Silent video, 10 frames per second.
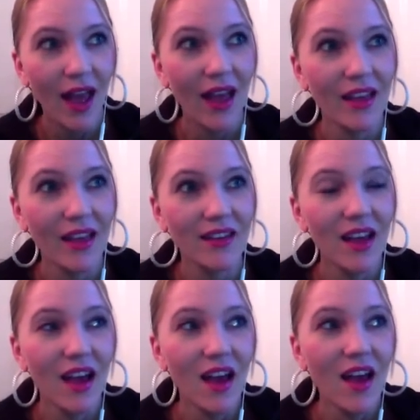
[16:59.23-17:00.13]
and
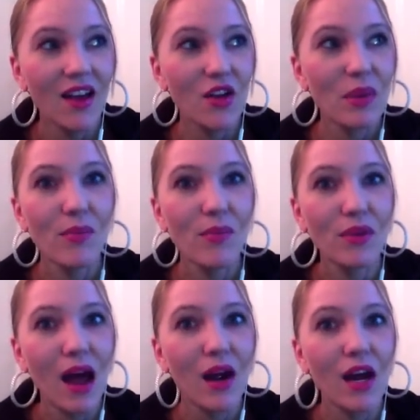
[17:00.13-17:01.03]
people
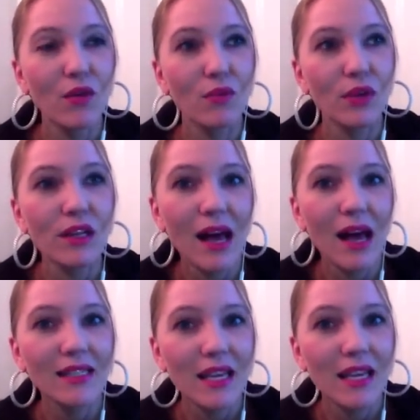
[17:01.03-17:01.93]
not
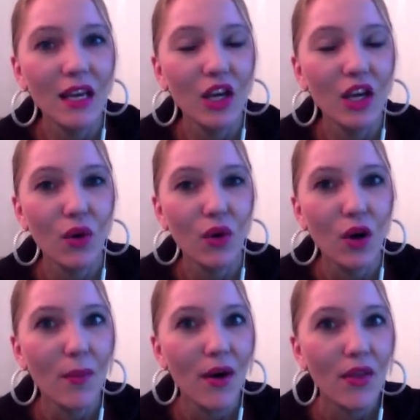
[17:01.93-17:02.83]
realizing you're her
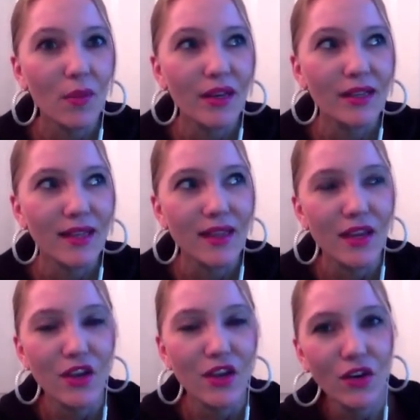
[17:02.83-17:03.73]
mother because they think you're her